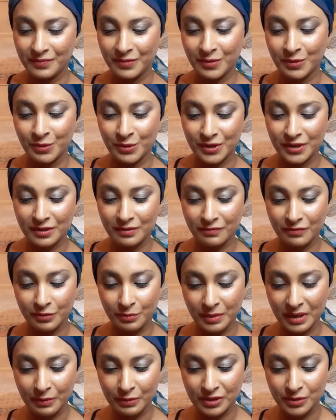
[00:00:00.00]
ordered them for
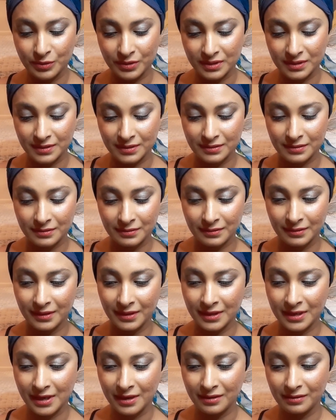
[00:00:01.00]
me, which was,
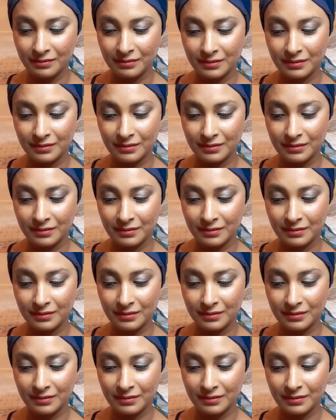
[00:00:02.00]
you know,